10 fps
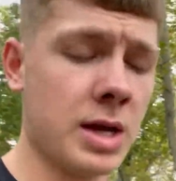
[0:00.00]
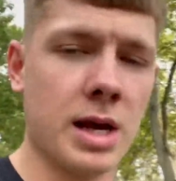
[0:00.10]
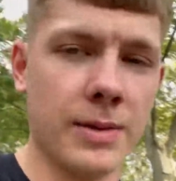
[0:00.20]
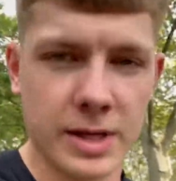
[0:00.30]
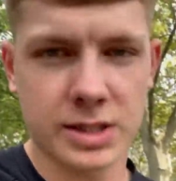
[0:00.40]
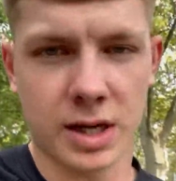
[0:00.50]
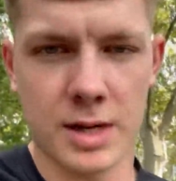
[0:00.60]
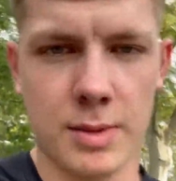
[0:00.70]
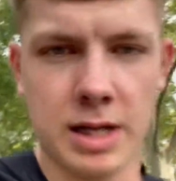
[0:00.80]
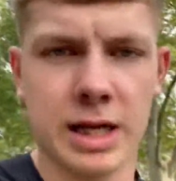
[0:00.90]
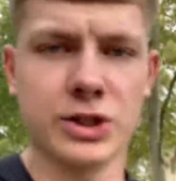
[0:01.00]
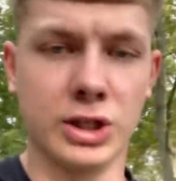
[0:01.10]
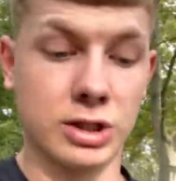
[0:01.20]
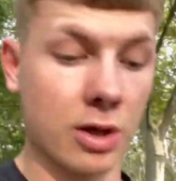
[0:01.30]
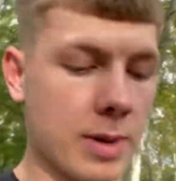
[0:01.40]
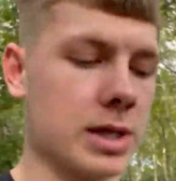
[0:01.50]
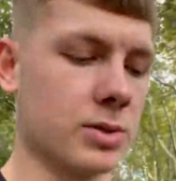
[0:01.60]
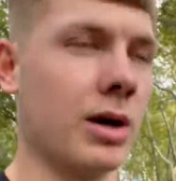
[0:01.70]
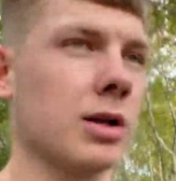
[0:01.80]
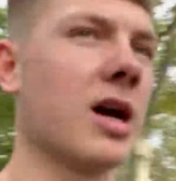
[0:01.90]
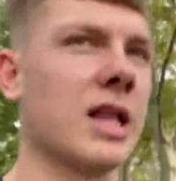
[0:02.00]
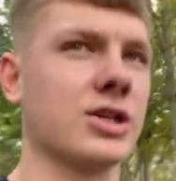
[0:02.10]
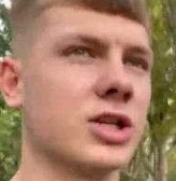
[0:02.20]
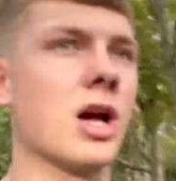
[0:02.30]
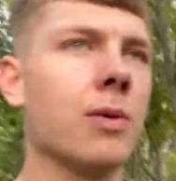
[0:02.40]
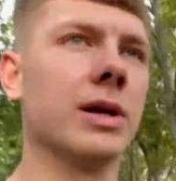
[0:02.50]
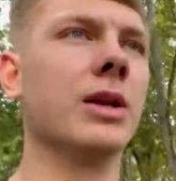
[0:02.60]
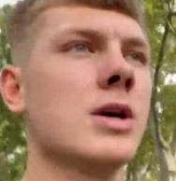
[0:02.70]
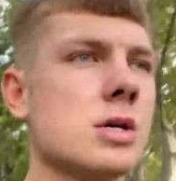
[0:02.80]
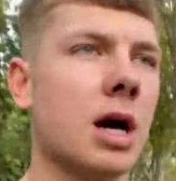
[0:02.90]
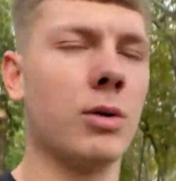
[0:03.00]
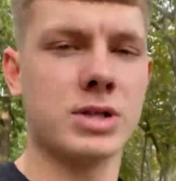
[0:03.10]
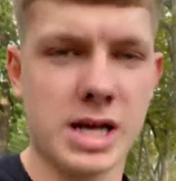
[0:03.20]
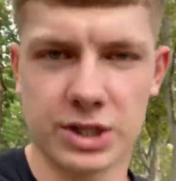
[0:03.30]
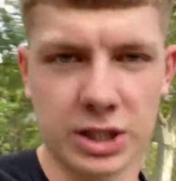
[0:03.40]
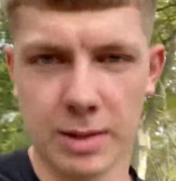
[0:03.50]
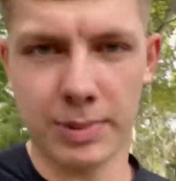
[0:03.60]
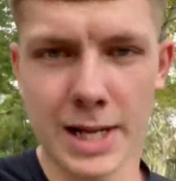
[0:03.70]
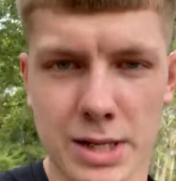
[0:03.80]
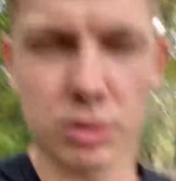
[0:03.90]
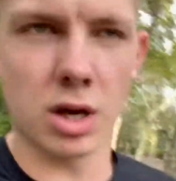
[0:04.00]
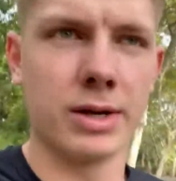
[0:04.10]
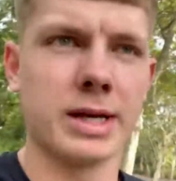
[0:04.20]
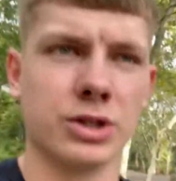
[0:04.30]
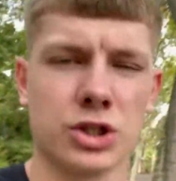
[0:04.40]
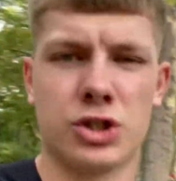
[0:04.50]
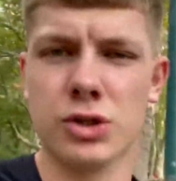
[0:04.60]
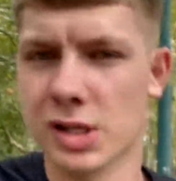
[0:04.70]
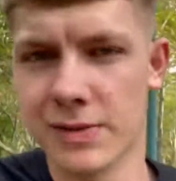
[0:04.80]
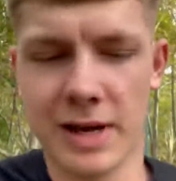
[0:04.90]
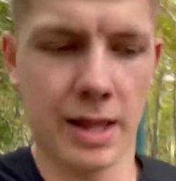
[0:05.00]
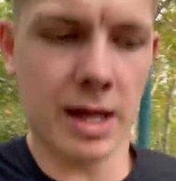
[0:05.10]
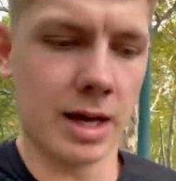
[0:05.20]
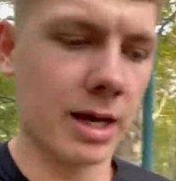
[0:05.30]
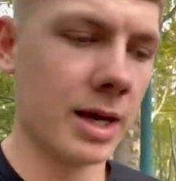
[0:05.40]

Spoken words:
And this time, I'll actually do it as well. I'll actually go in. I wasn't actually going to plan on going in, just due to the fact that,